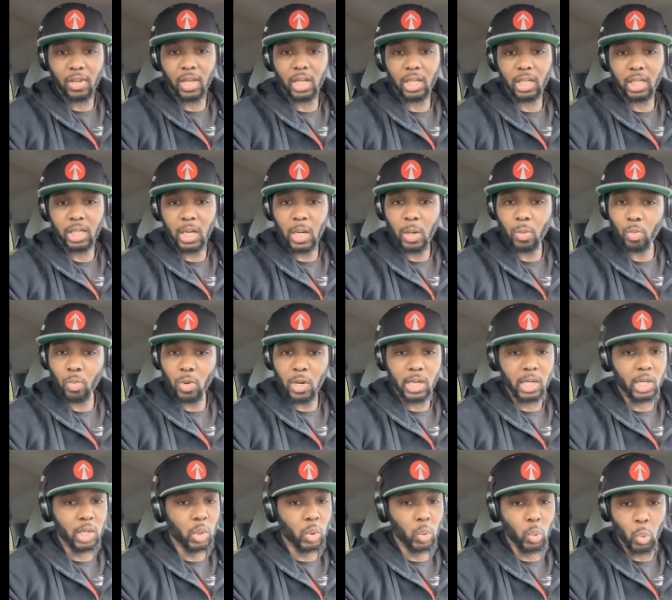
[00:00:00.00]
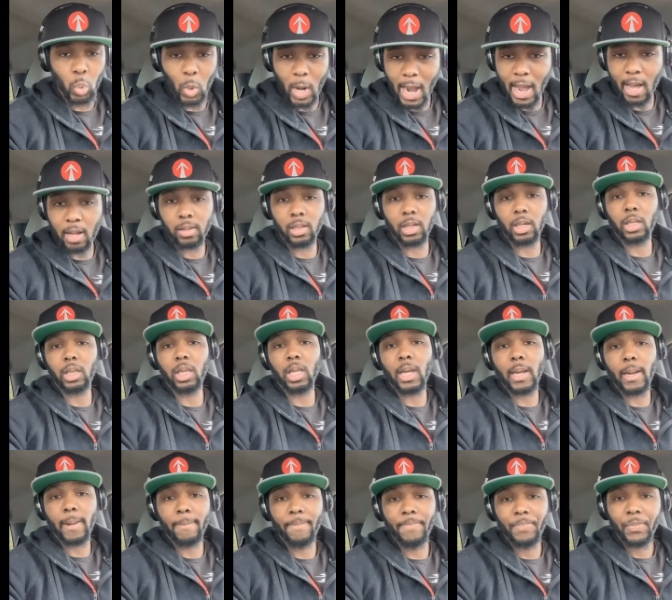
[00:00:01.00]
income running around the
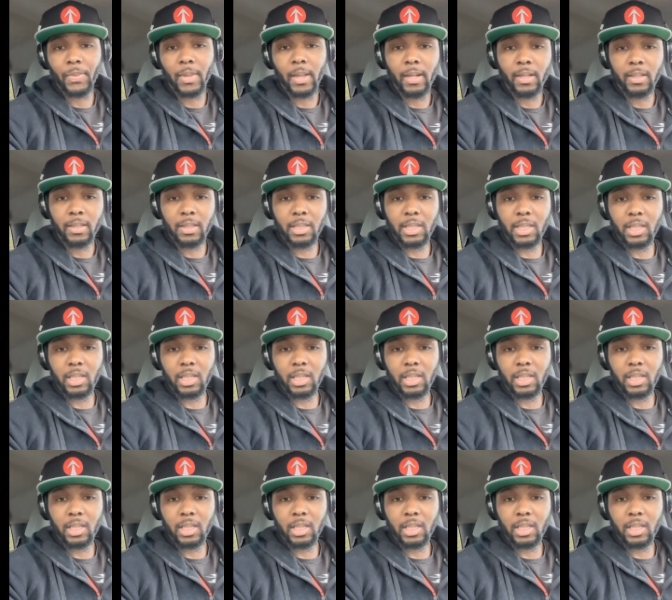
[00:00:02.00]
clock. See,